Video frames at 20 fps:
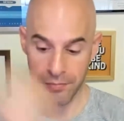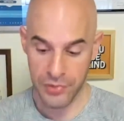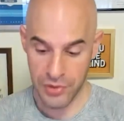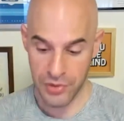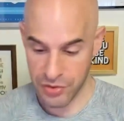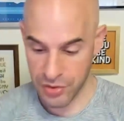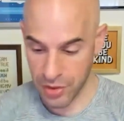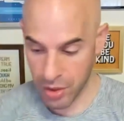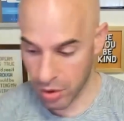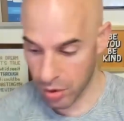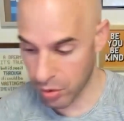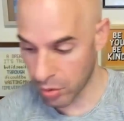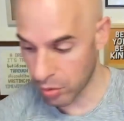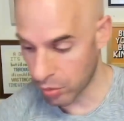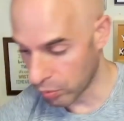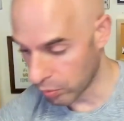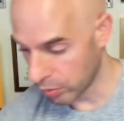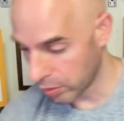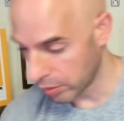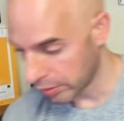
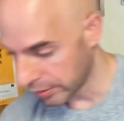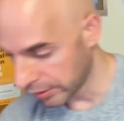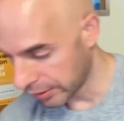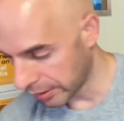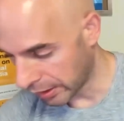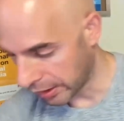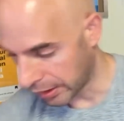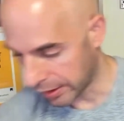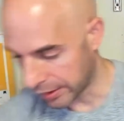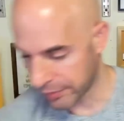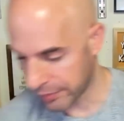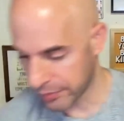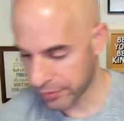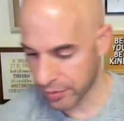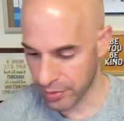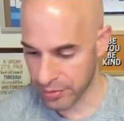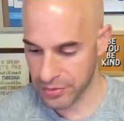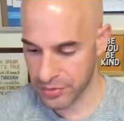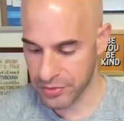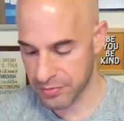So
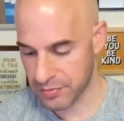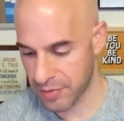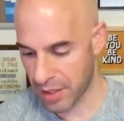there's